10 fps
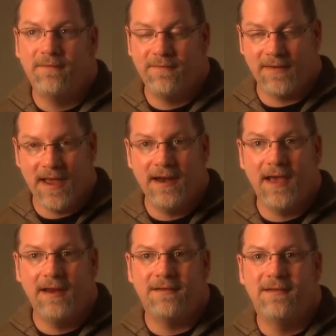
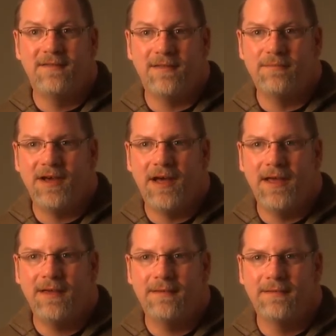finite in
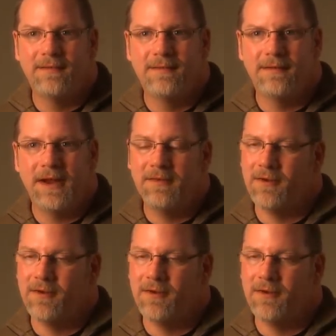supply, right?